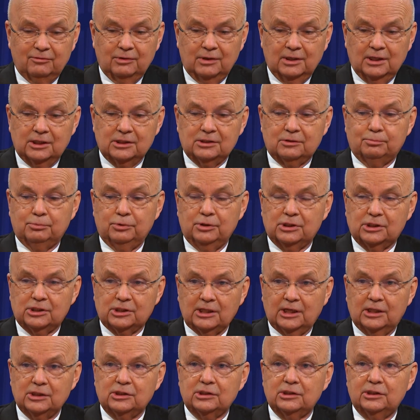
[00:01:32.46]
given us
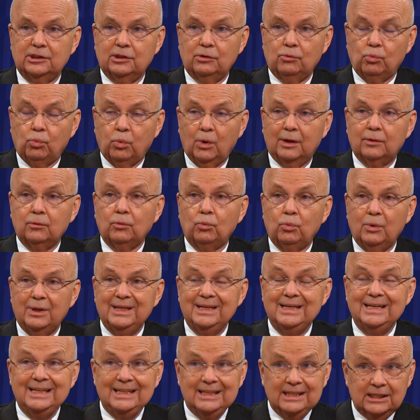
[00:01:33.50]
precisely what
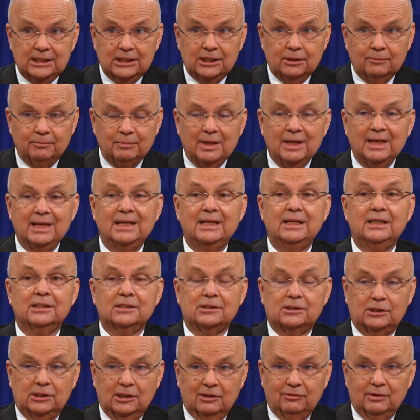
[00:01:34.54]
we need.
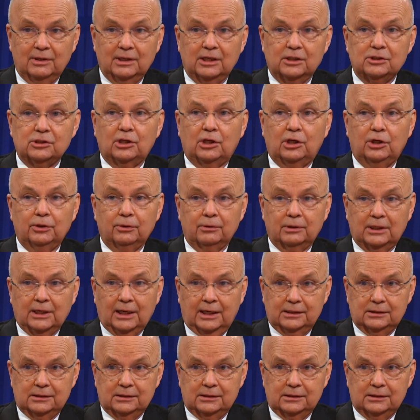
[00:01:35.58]
He has given us clear